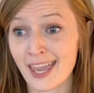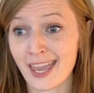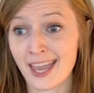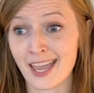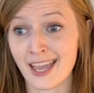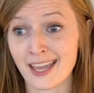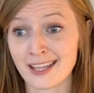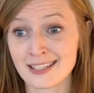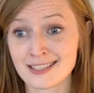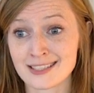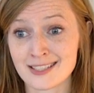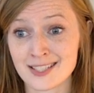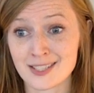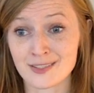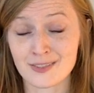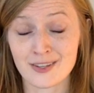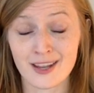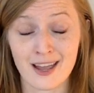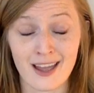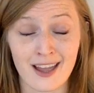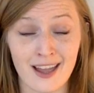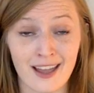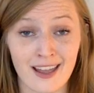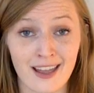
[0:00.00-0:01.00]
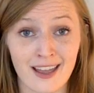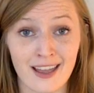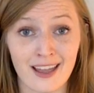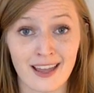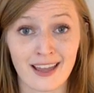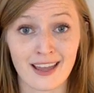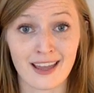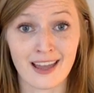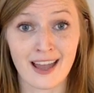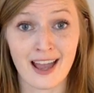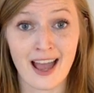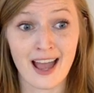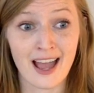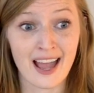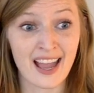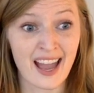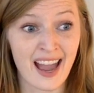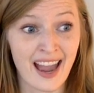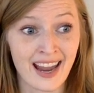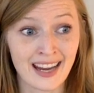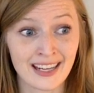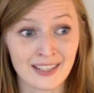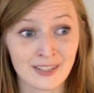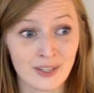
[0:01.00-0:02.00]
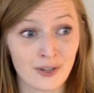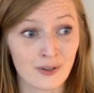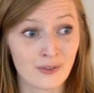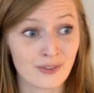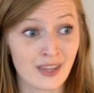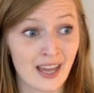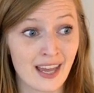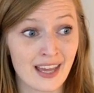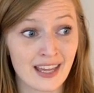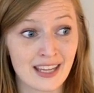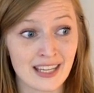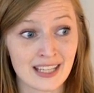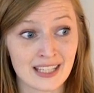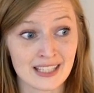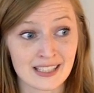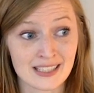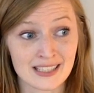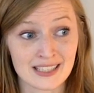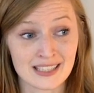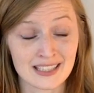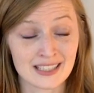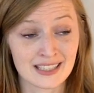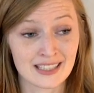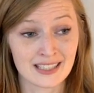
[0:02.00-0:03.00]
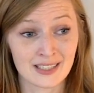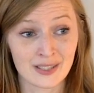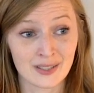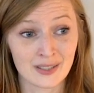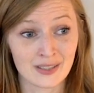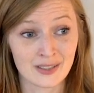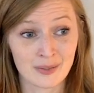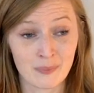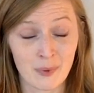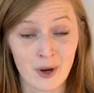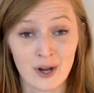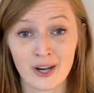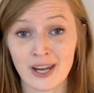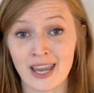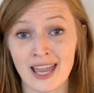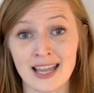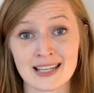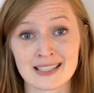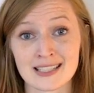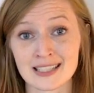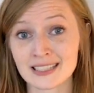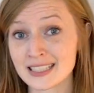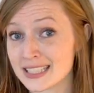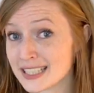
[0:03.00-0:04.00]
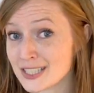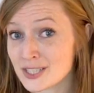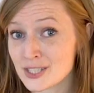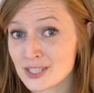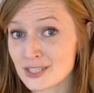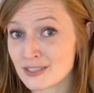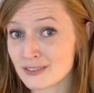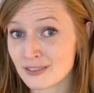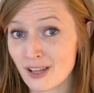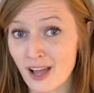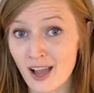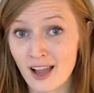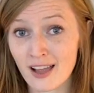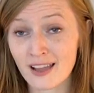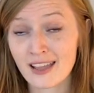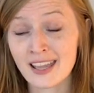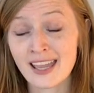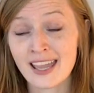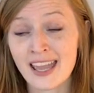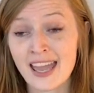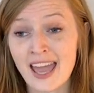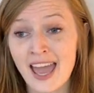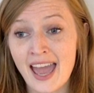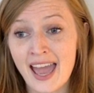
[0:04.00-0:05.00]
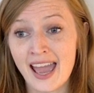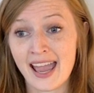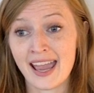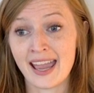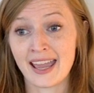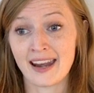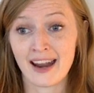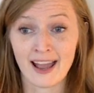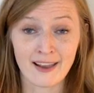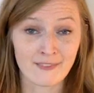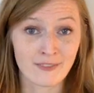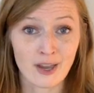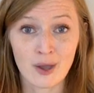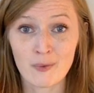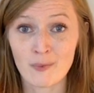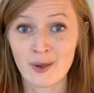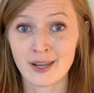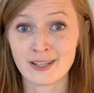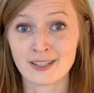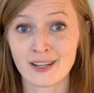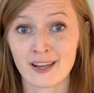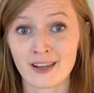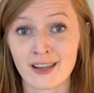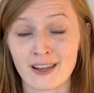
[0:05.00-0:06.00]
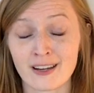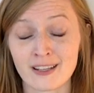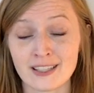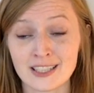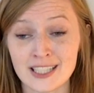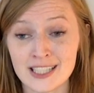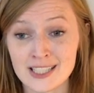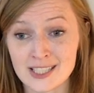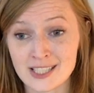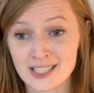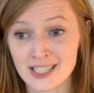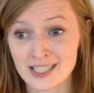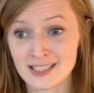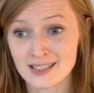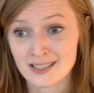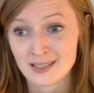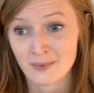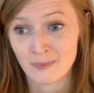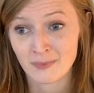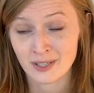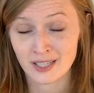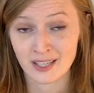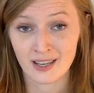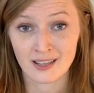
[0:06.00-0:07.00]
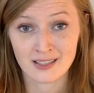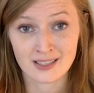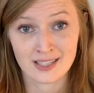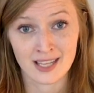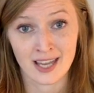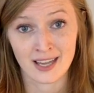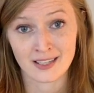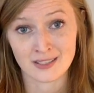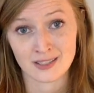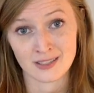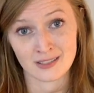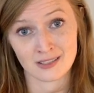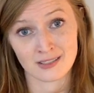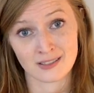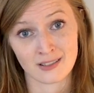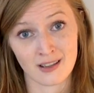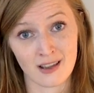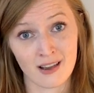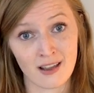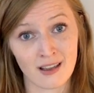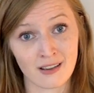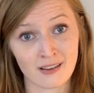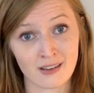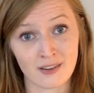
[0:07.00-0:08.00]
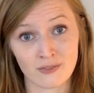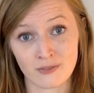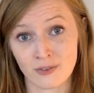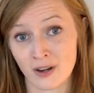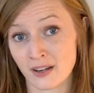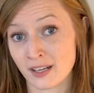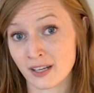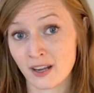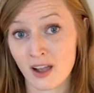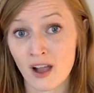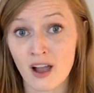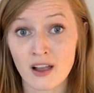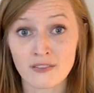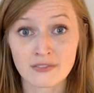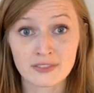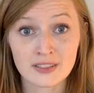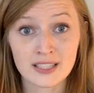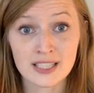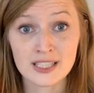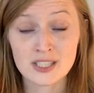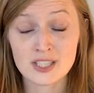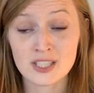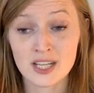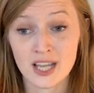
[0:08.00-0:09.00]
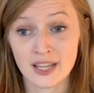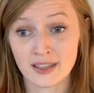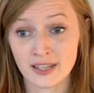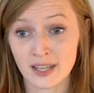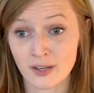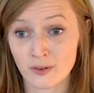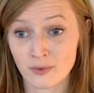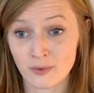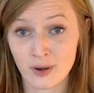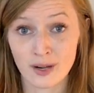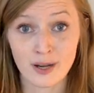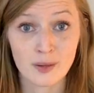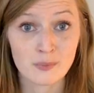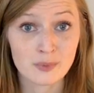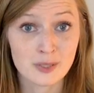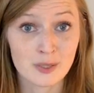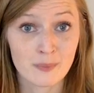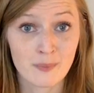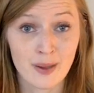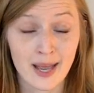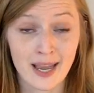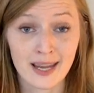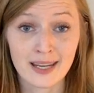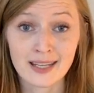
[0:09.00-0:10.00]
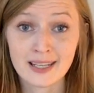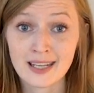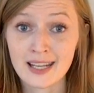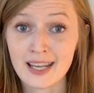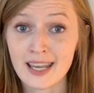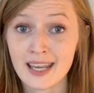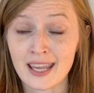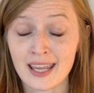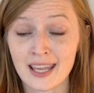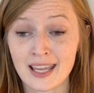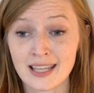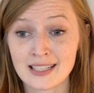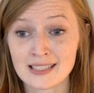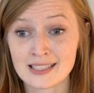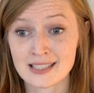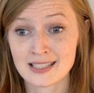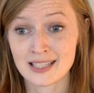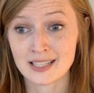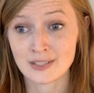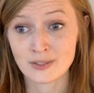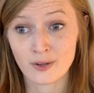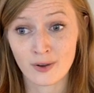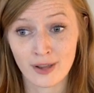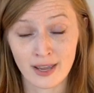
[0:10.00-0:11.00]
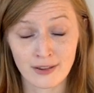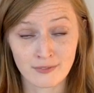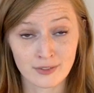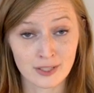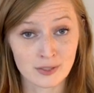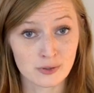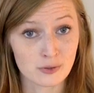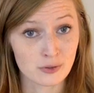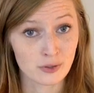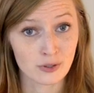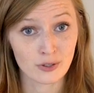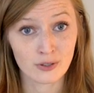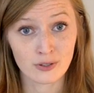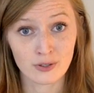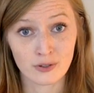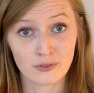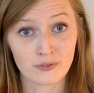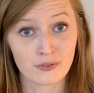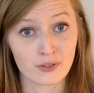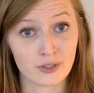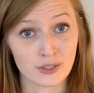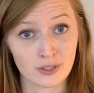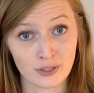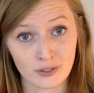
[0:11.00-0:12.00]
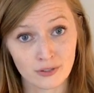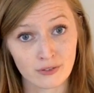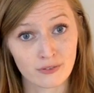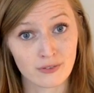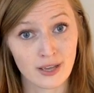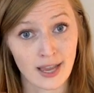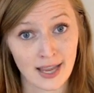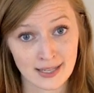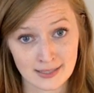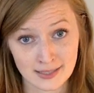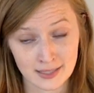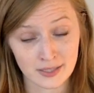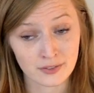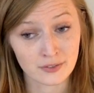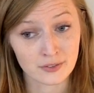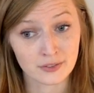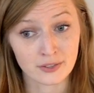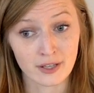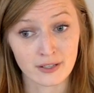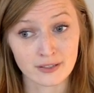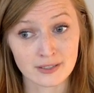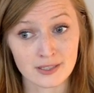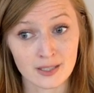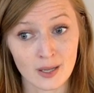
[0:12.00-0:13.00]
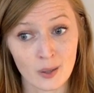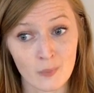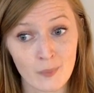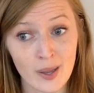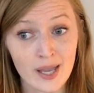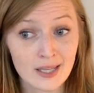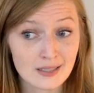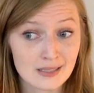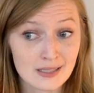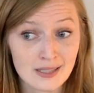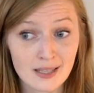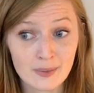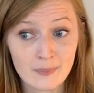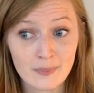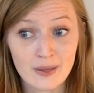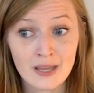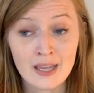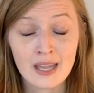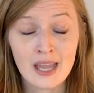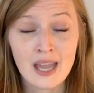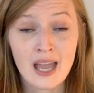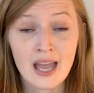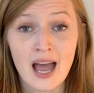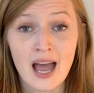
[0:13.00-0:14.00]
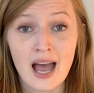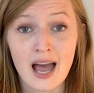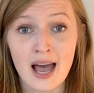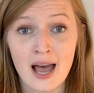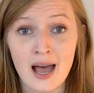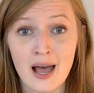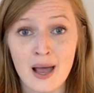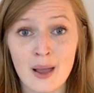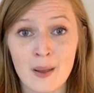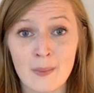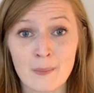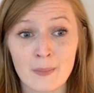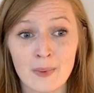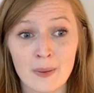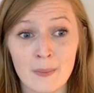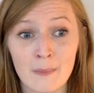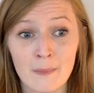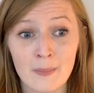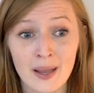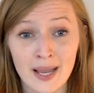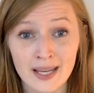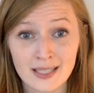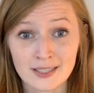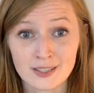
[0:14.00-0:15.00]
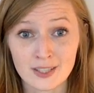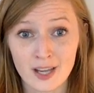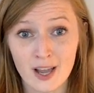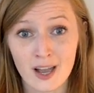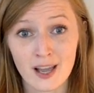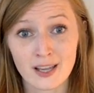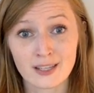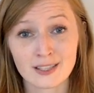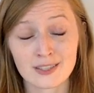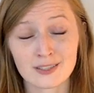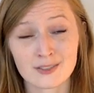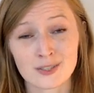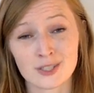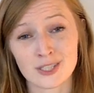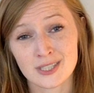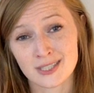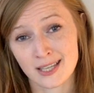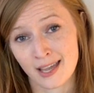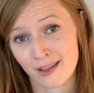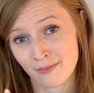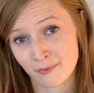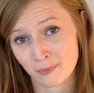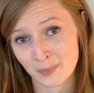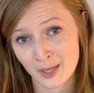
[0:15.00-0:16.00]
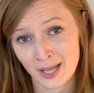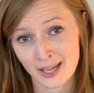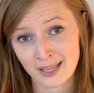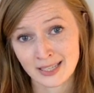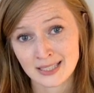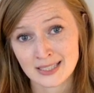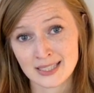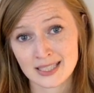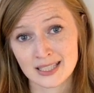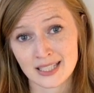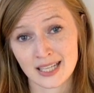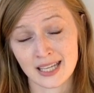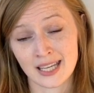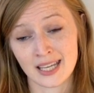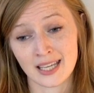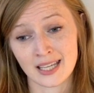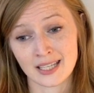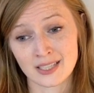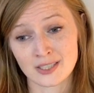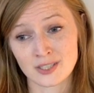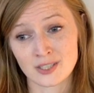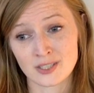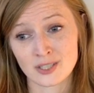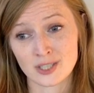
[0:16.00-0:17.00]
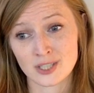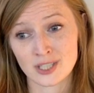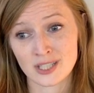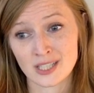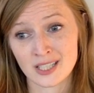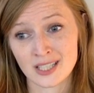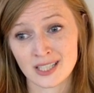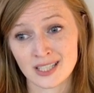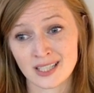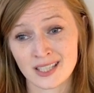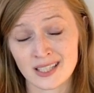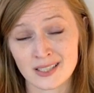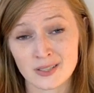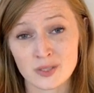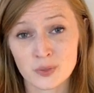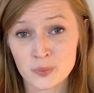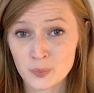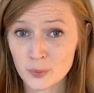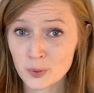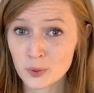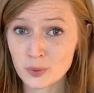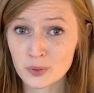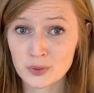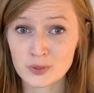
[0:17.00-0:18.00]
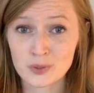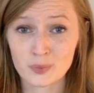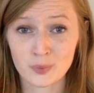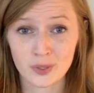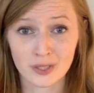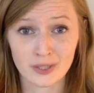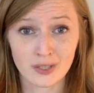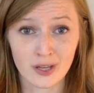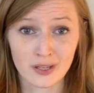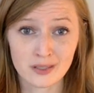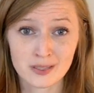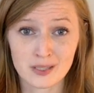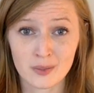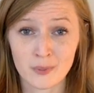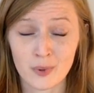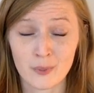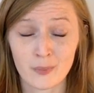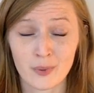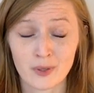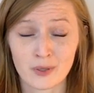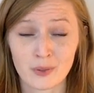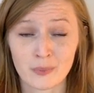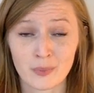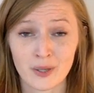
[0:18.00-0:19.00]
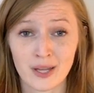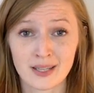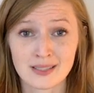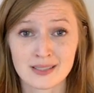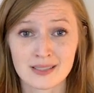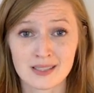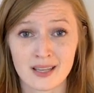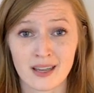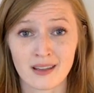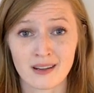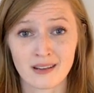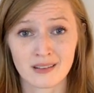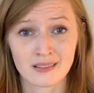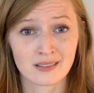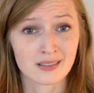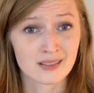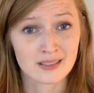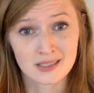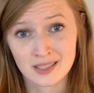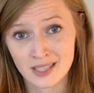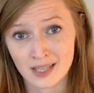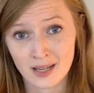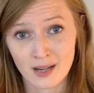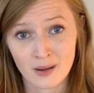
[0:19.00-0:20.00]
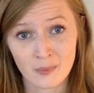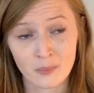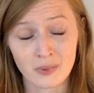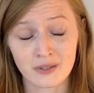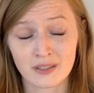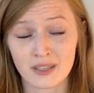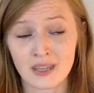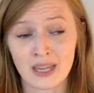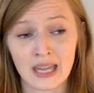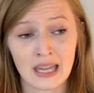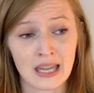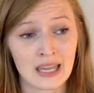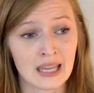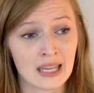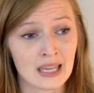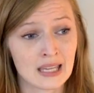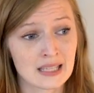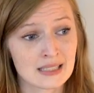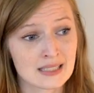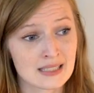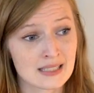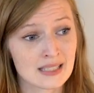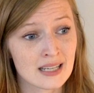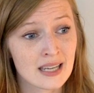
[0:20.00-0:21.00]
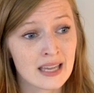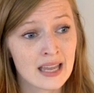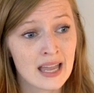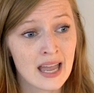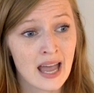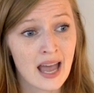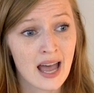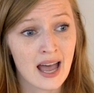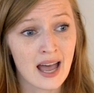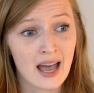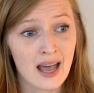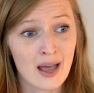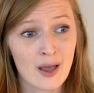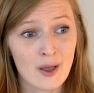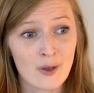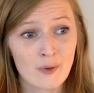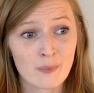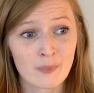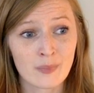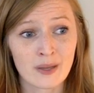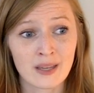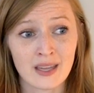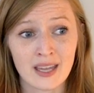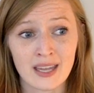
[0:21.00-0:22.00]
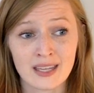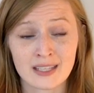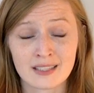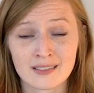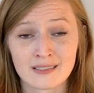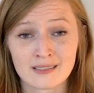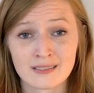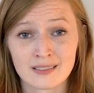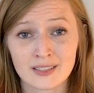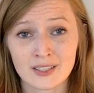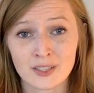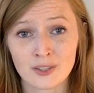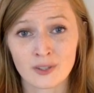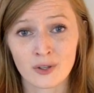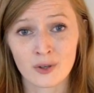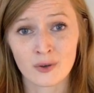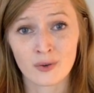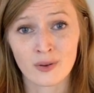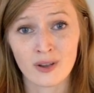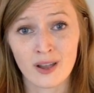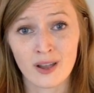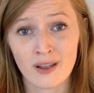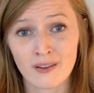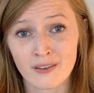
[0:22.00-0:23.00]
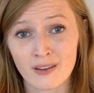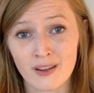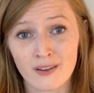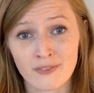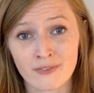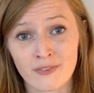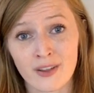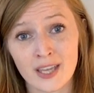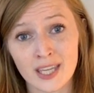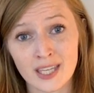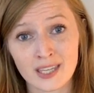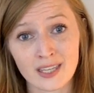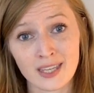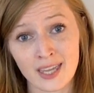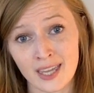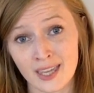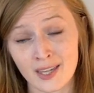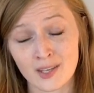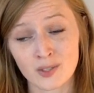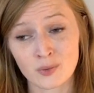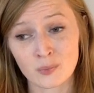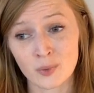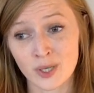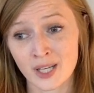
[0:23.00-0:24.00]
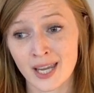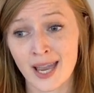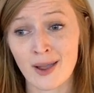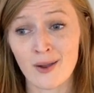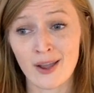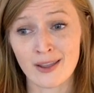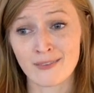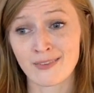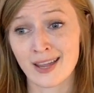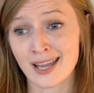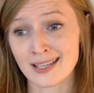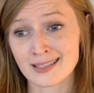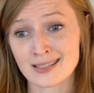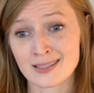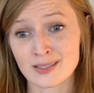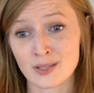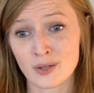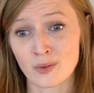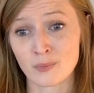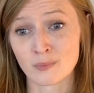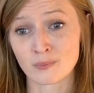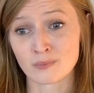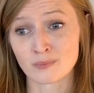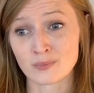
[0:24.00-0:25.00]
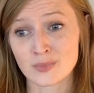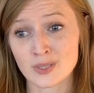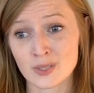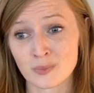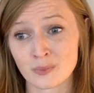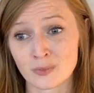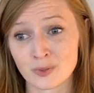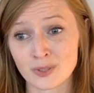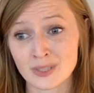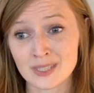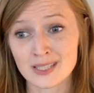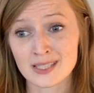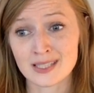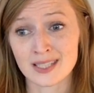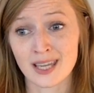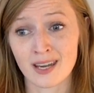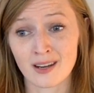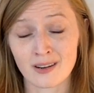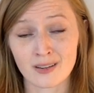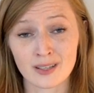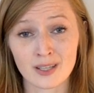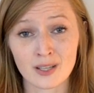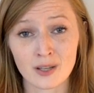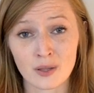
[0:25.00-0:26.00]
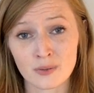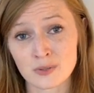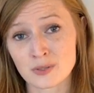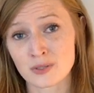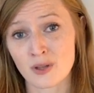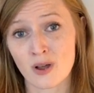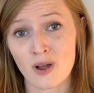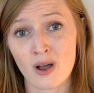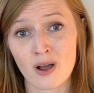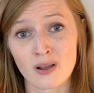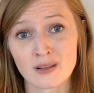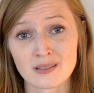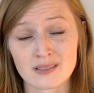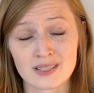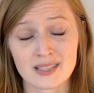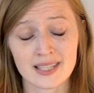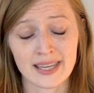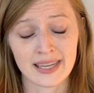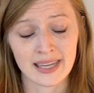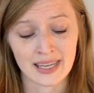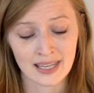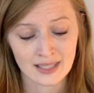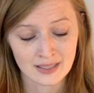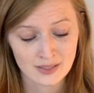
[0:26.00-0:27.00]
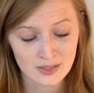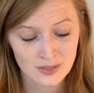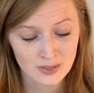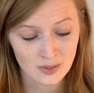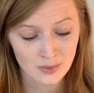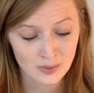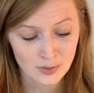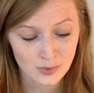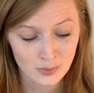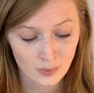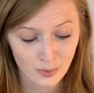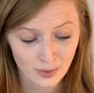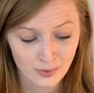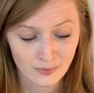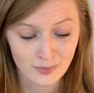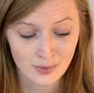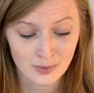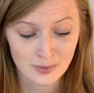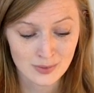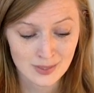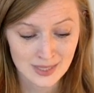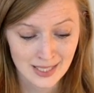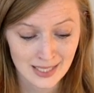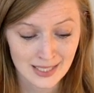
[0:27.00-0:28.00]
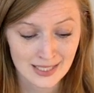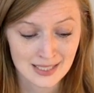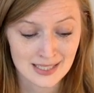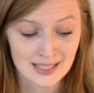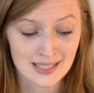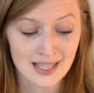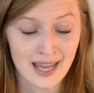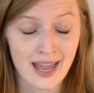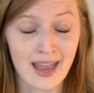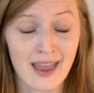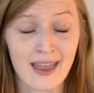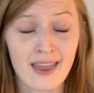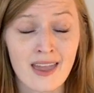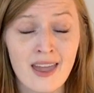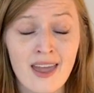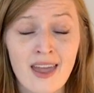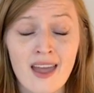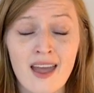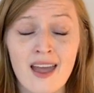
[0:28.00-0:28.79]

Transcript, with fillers: and uh, I know that the, the park has a leash law and I've got my dog on a leash and somebody else has their dog running off leash and they run up to mine and they don't have control over, you know, asking their dog to come back to them. Um, my dog, she's half blind and she gets spooked when dogs come up on our blind side, understandably. And, um, and you know, a, a fight can break out. I've had some, some really scary close calls. And so it's one of those things that